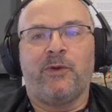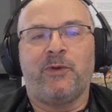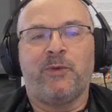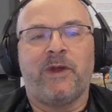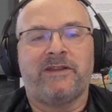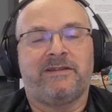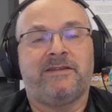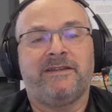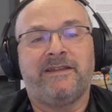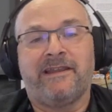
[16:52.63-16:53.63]

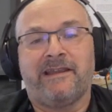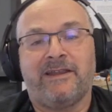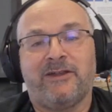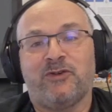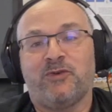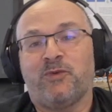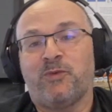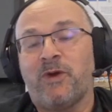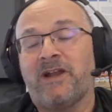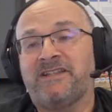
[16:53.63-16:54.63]
what
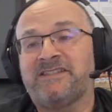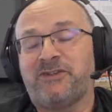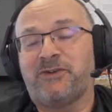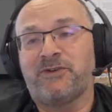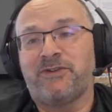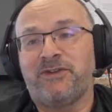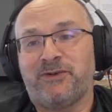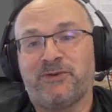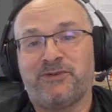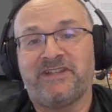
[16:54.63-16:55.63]
is
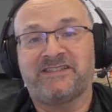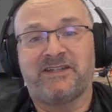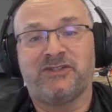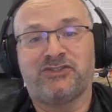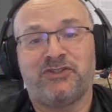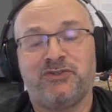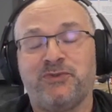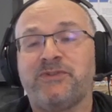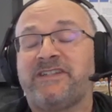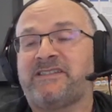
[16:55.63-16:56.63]
your destination?
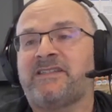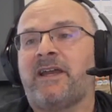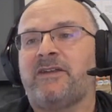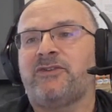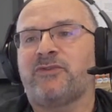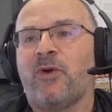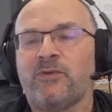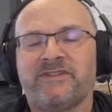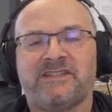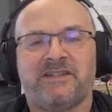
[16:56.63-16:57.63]
You decide your
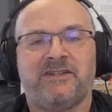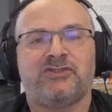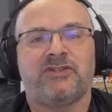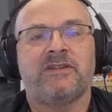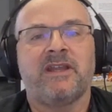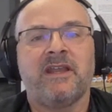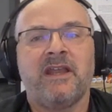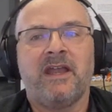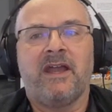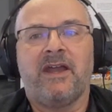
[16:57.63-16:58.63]
own destination.
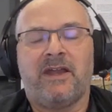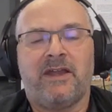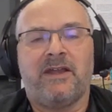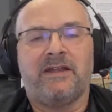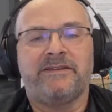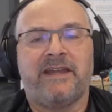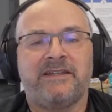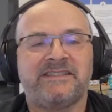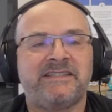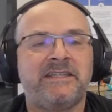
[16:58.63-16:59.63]
That
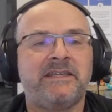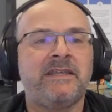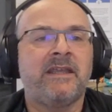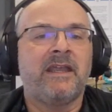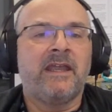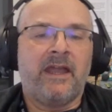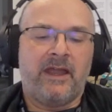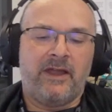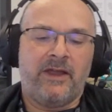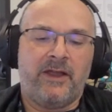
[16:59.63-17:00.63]
is key.
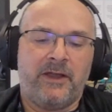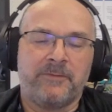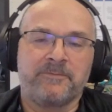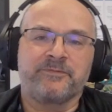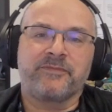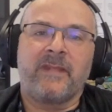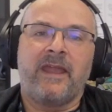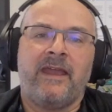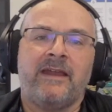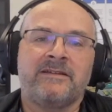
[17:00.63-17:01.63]
And
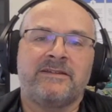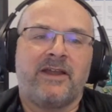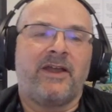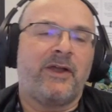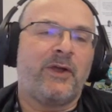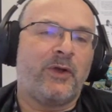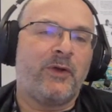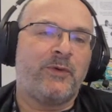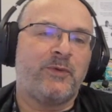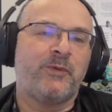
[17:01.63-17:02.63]

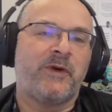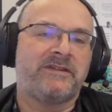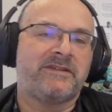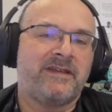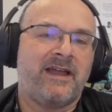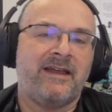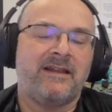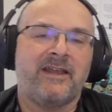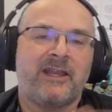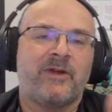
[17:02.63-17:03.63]
what I
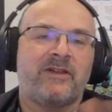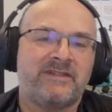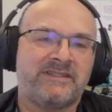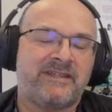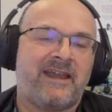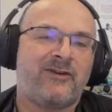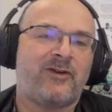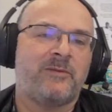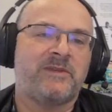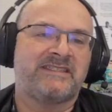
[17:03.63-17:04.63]
like about this
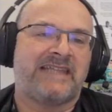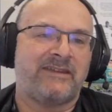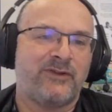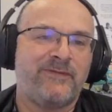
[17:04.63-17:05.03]
diagram is that the